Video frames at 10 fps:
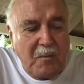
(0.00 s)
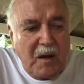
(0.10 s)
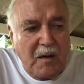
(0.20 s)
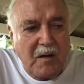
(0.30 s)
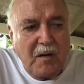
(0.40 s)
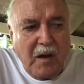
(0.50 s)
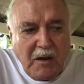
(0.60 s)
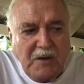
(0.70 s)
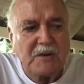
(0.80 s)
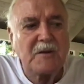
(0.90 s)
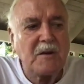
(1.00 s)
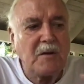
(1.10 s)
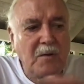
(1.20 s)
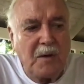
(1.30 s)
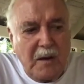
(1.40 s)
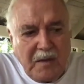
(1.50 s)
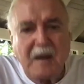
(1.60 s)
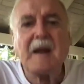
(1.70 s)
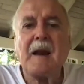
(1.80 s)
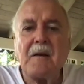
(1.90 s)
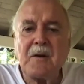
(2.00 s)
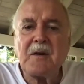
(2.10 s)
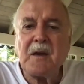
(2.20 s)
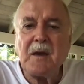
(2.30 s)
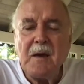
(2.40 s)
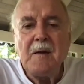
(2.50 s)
meditation and you get the clarity,